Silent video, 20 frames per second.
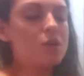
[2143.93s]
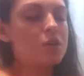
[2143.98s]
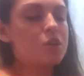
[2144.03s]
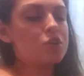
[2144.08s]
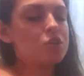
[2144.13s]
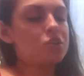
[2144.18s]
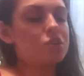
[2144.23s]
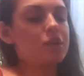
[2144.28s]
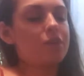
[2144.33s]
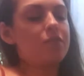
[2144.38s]

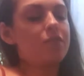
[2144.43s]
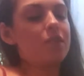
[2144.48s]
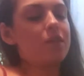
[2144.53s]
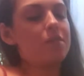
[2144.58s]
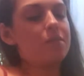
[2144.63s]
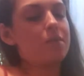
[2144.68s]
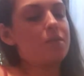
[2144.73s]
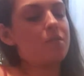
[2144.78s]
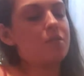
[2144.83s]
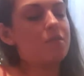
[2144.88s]
shuffle
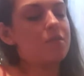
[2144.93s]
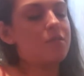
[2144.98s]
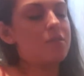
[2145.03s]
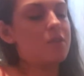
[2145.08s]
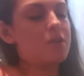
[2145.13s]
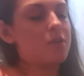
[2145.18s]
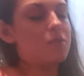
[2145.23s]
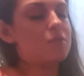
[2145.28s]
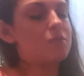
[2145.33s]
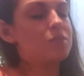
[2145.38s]
up both of
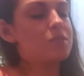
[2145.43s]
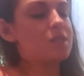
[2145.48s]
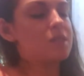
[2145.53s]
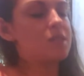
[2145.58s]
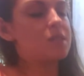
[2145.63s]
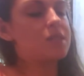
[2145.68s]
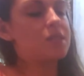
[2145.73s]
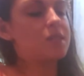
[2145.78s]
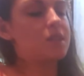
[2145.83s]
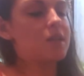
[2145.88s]
those
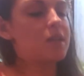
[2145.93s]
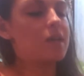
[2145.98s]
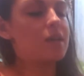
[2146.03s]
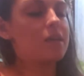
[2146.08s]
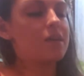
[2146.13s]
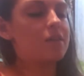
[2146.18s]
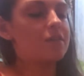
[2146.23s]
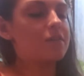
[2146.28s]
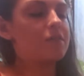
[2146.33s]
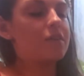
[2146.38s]
and see
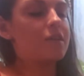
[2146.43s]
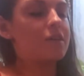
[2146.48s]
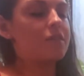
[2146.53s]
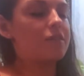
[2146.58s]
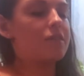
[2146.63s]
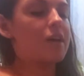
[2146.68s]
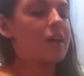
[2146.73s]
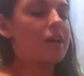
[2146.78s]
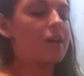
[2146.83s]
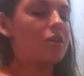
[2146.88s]

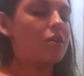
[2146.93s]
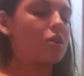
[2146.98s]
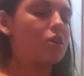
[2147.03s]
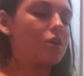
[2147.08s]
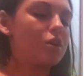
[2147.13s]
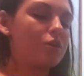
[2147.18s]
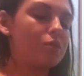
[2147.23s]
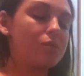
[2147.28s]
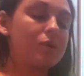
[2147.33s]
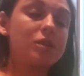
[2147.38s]
if that
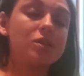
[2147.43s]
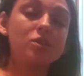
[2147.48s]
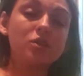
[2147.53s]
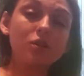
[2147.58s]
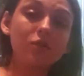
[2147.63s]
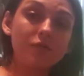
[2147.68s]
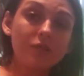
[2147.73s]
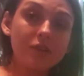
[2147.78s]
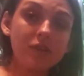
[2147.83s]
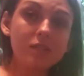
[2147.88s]
card
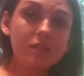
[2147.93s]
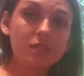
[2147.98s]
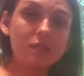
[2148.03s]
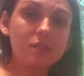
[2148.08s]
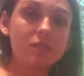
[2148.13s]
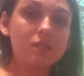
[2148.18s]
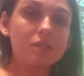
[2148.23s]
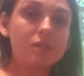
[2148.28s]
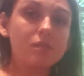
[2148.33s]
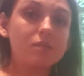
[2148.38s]

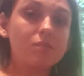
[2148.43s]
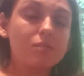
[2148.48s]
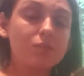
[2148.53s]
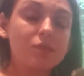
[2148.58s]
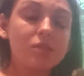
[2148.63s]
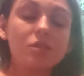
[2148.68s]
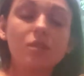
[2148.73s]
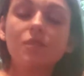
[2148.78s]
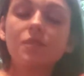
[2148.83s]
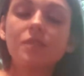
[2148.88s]

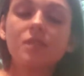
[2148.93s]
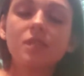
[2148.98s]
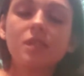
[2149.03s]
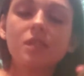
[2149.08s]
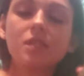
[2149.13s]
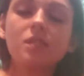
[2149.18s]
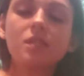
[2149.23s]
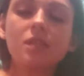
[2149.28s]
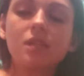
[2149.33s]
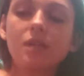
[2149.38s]

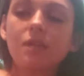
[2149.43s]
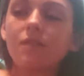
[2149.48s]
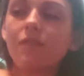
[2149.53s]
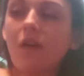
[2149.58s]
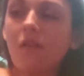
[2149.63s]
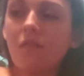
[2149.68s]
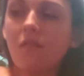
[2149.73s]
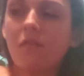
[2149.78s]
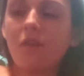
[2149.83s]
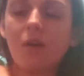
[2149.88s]
resurfaces, the
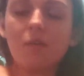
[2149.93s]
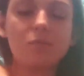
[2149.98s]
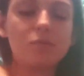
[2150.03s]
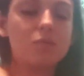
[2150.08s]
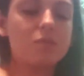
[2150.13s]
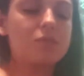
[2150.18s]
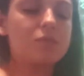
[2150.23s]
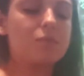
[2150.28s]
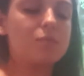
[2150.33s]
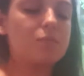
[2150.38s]
Five of Cups
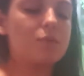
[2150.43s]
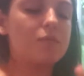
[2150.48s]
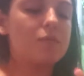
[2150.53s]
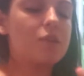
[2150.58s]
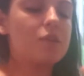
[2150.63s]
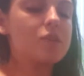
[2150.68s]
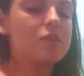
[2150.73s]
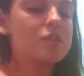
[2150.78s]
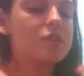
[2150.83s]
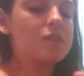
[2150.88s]

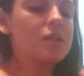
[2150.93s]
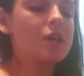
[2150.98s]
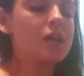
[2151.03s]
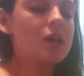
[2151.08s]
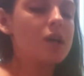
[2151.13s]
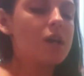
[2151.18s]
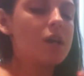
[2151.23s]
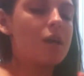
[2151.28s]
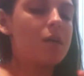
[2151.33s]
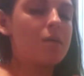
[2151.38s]
reversed.
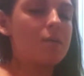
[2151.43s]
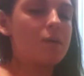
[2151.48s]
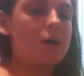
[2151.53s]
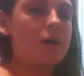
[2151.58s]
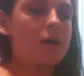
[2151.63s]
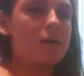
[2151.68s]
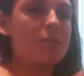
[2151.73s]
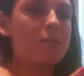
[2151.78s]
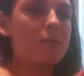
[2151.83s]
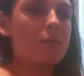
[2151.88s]

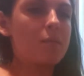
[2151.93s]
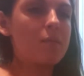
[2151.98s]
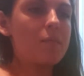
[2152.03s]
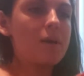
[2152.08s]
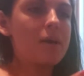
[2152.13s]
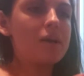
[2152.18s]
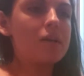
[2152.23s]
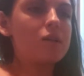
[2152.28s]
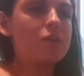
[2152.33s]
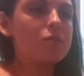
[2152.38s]
But we
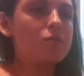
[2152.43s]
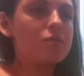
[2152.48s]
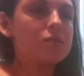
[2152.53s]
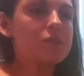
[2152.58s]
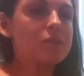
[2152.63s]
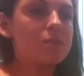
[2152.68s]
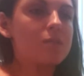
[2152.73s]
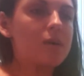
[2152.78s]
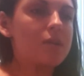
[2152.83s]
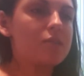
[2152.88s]
might use
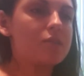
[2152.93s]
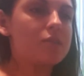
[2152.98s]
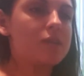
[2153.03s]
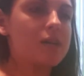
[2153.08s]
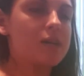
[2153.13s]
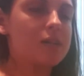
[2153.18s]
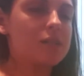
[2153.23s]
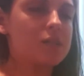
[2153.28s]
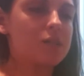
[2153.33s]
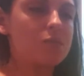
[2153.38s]
some other
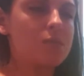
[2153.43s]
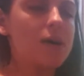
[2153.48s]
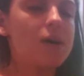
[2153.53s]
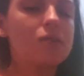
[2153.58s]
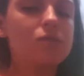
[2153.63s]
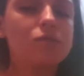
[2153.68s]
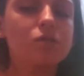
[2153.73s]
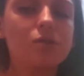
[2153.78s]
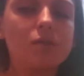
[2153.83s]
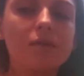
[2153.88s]
decks as
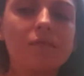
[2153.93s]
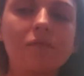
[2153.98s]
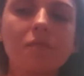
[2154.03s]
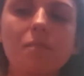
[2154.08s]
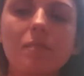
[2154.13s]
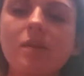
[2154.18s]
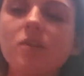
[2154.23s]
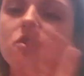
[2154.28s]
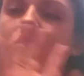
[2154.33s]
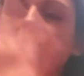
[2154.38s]
well. So
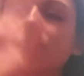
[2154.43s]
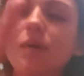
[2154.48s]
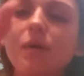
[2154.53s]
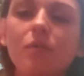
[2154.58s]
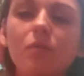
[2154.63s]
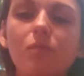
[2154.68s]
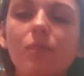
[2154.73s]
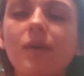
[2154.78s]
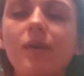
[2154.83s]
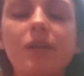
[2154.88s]
information
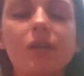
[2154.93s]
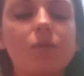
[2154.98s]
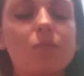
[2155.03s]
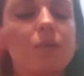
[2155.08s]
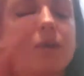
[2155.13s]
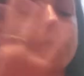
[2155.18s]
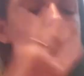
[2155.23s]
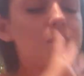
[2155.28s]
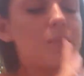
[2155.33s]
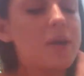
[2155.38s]
about the Radiant
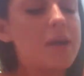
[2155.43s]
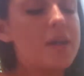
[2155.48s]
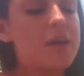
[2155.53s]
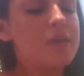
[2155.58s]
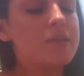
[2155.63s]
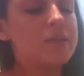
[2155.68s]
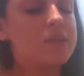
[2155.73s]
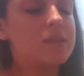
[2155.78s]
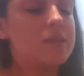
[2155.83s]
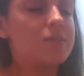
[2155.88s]

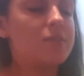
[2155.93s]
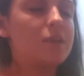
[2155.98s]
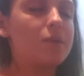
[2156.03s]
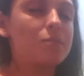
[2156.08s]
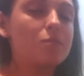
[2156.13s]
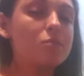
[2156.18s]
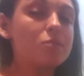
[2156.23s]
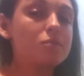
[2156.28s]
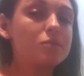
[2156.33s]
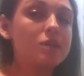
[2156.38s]
Rider-Waite and the
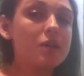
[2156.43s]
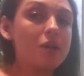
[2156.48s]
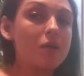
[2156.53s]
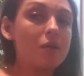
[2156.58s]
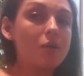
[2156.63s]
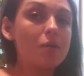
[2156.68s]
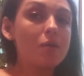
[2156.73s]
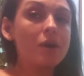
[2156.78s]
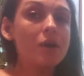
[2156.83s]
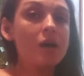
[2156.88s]
Deviant Moon
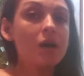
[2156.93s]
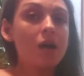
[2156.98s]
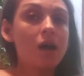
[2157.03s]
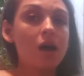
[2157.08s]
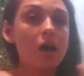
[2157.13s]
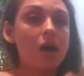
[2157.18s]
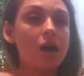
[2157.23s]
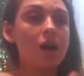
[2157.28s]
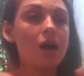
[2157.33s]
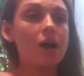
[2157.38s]
Tarot,
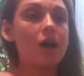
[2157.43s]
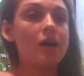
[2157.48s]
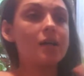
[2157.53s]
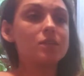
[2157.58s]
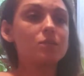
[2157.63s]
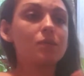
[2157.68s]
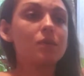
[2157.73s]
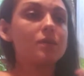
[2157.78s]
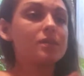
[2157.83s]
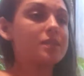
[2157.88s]

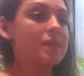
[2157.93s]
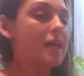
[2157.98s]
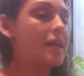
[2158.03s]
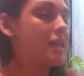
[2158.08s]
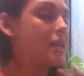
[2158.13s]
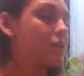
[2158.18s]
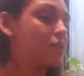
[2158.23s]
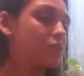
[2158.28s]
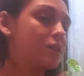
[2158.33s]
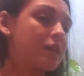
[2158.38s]
as well as
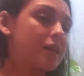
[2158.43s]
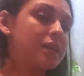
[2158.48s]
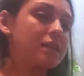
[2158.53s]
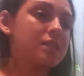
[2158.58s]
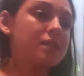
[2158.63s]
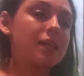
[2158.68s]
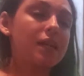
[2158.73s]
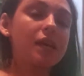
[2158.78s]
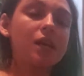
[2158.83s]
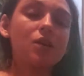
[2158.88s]
any other
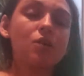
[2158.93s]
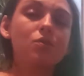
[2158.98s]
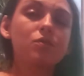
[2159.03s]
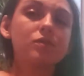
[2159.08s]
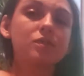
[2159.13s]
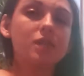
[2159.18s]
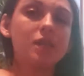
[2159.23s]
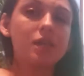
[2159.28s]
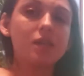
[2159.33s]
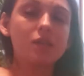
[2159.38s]
decks that I
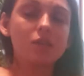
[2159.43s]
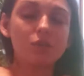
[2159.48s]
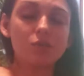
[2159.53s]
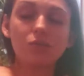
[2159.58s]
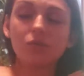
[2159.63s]
use in